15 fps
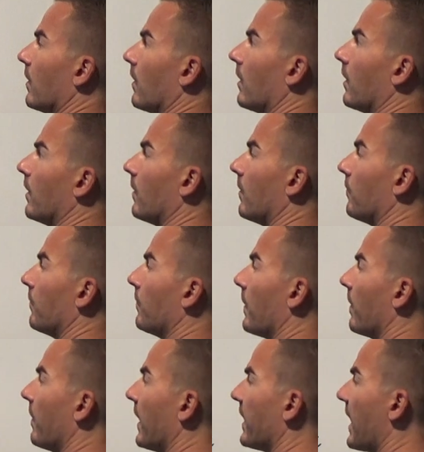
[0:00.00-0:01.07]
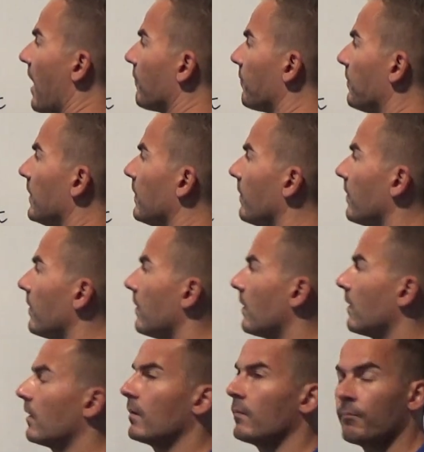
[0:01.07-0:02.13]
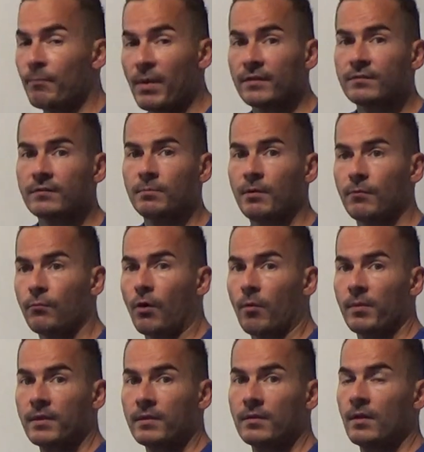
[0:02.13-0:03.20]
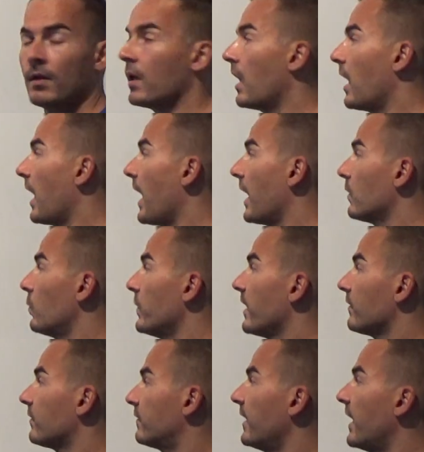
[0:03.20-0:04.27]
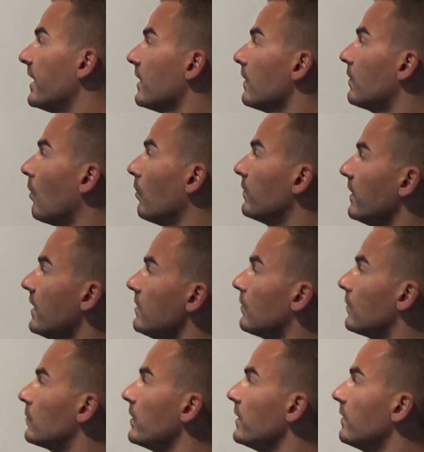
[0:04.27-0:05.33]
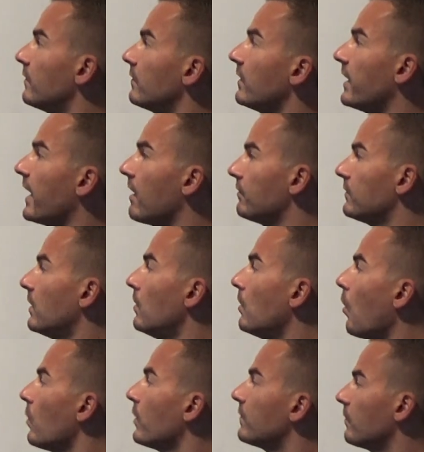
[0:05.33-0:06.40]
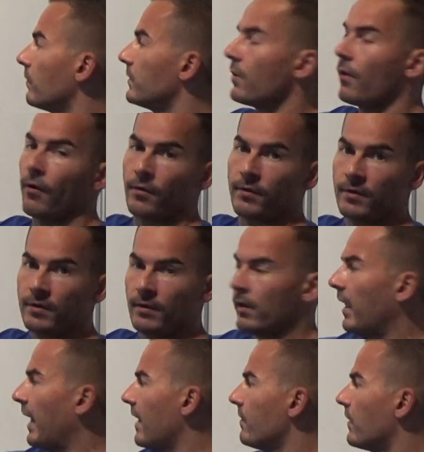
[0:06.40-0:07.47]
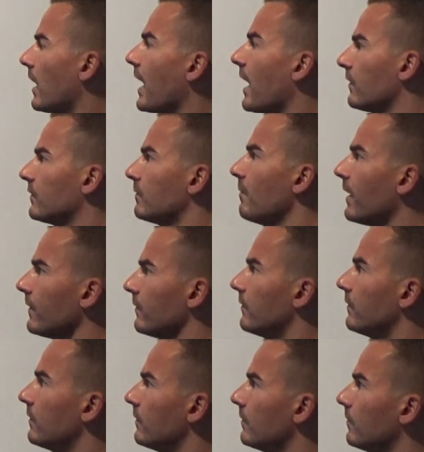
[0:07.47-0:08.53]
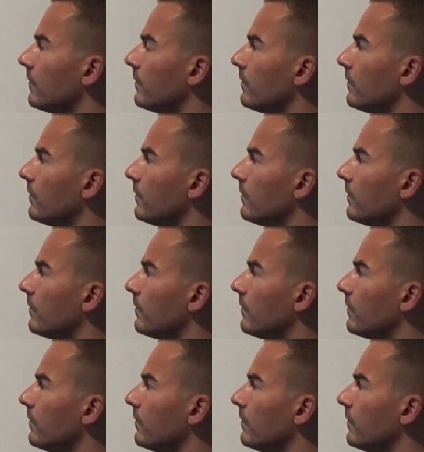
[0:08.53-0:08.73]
that have been best performing, and we are selling those industries that have the lowest return in the last months.